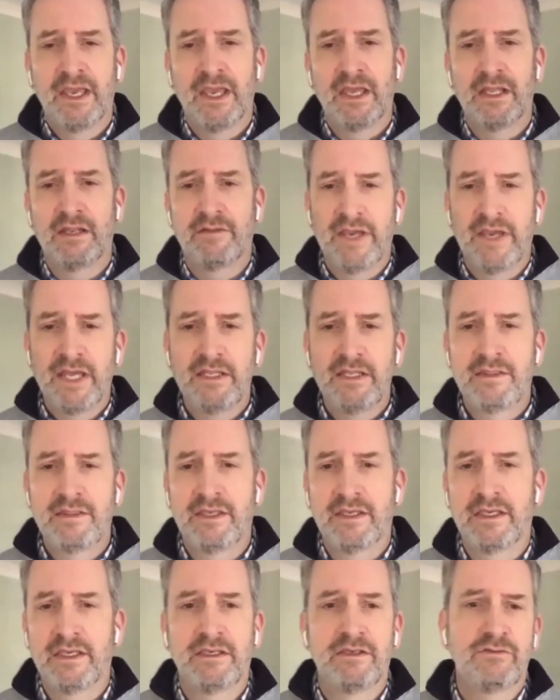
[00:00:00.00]
And if
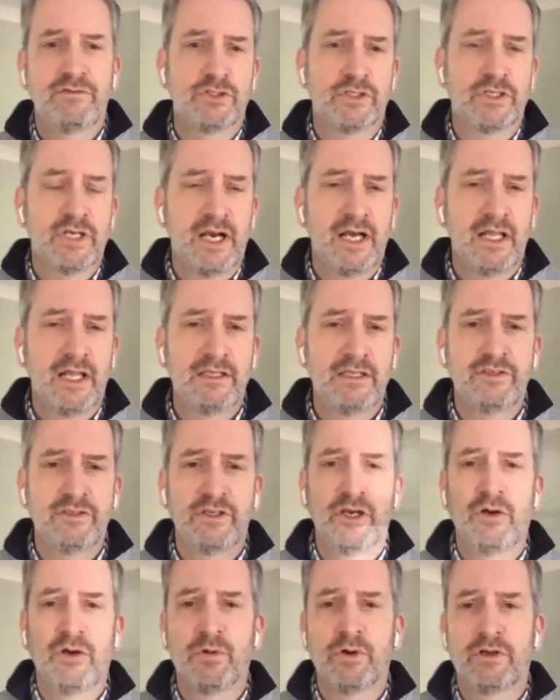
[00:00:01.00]
anything, it gives your colleagues
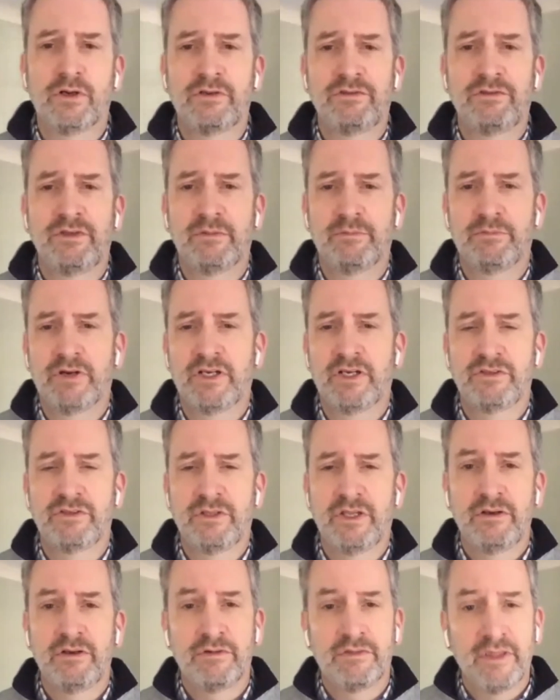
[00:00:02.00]
and coworkers the
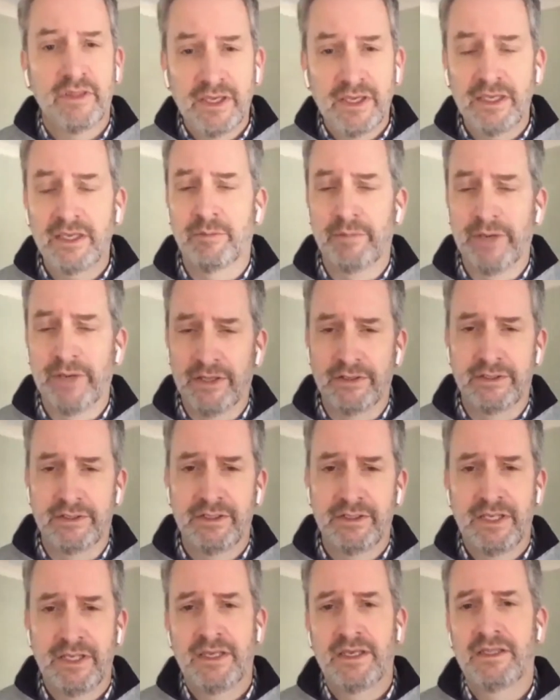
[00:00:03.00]
impression that you're thinking about it
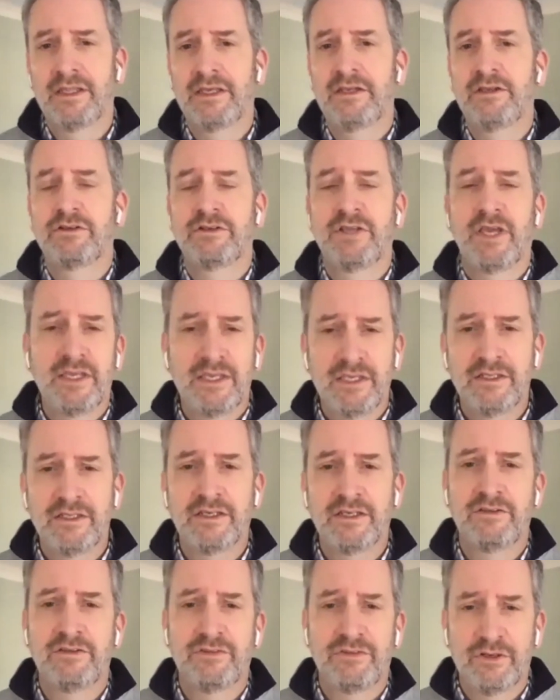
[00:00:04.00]
and that you're taking
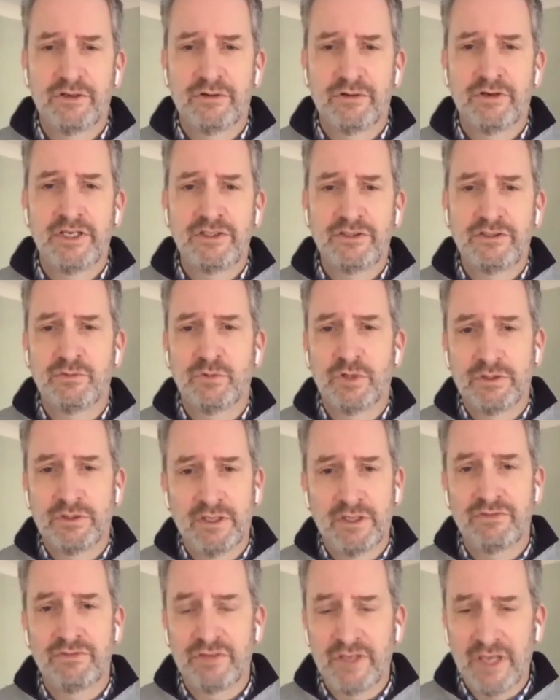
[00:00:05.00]
into consideration what
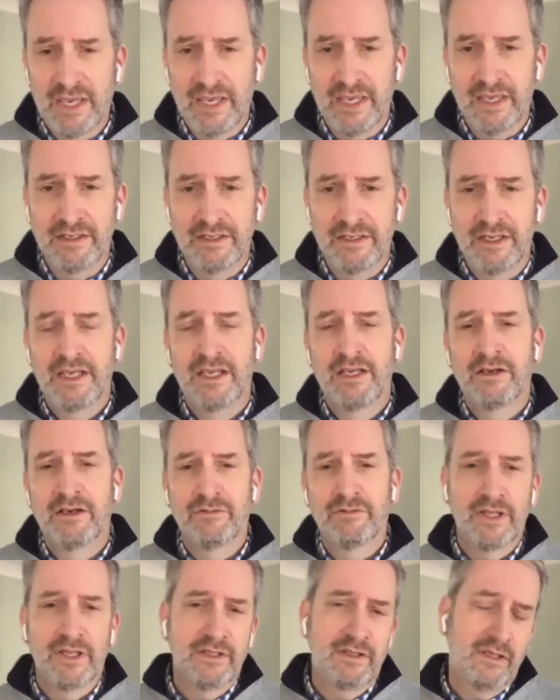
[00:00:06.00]
they said
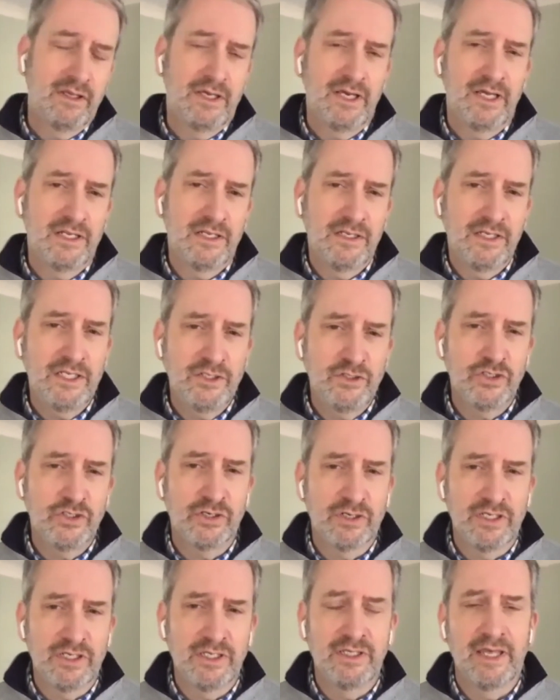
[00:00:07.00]
rather than kind of
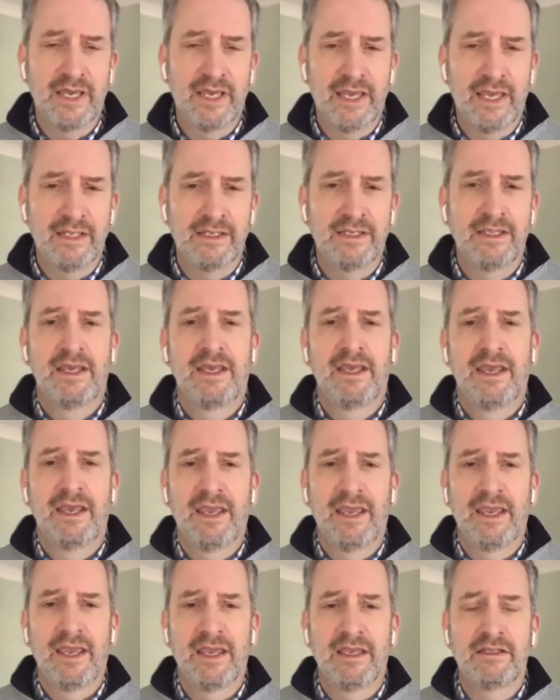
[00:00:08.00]
knee-jerking that
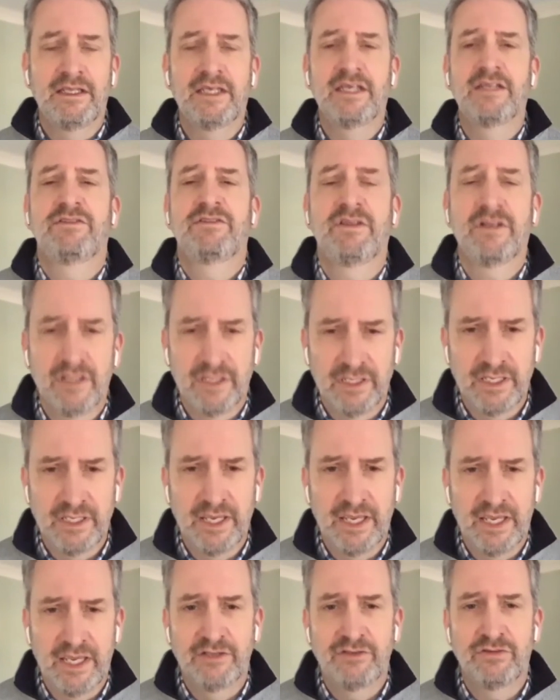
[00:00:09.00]
and
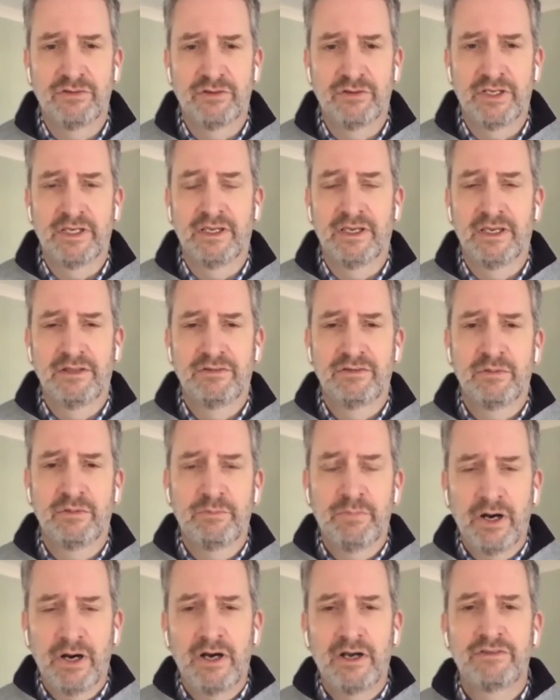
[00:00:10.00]
instantly answering. And
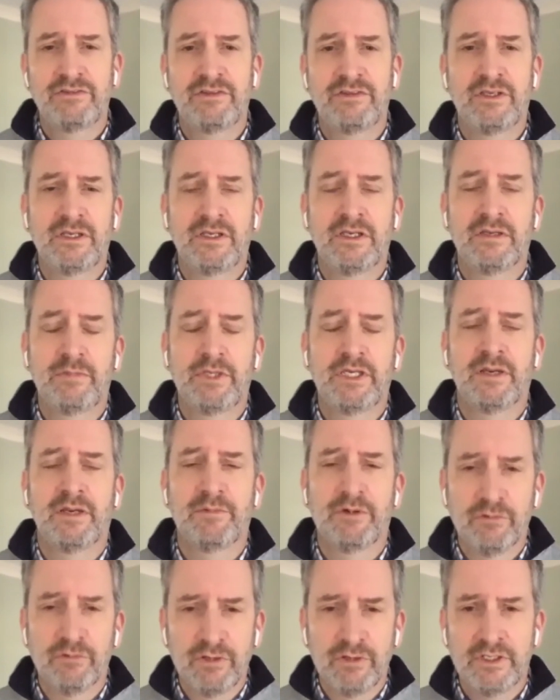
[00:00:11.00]
so pausing can
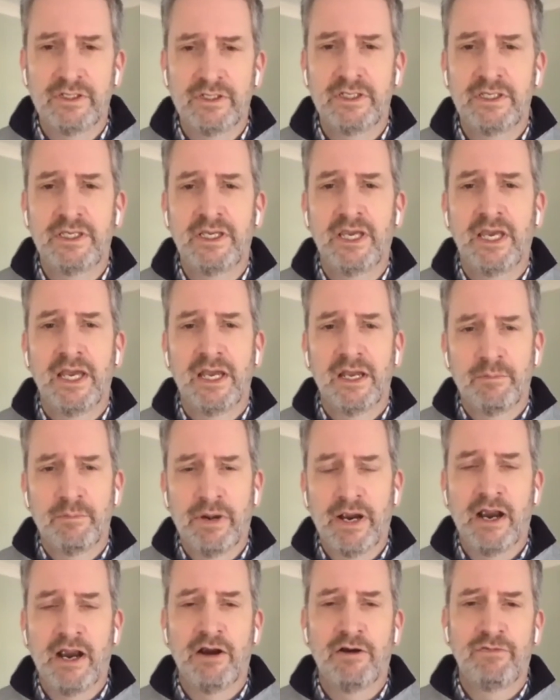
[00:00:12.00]
become a really
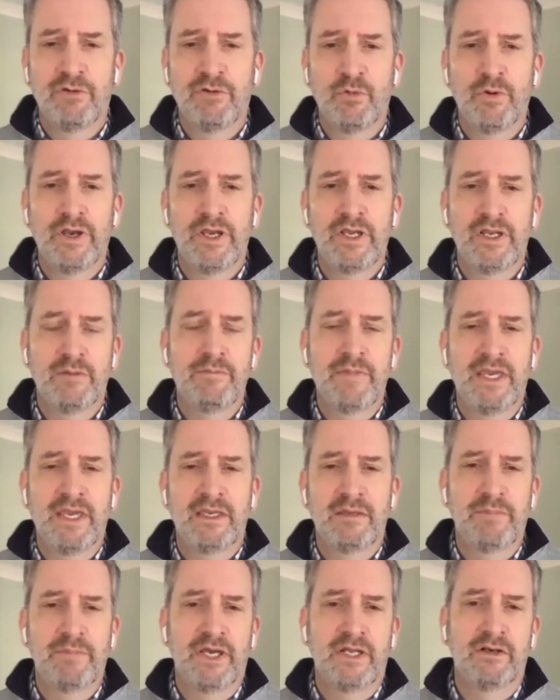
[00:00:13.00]
powerful way to
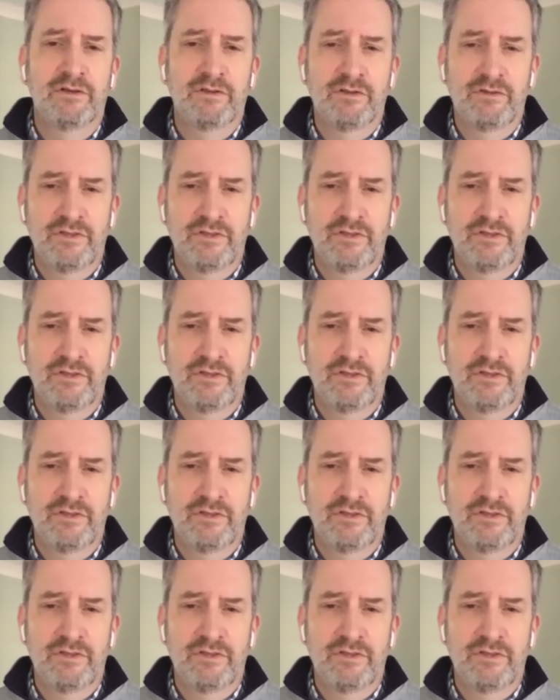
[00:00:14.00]
make better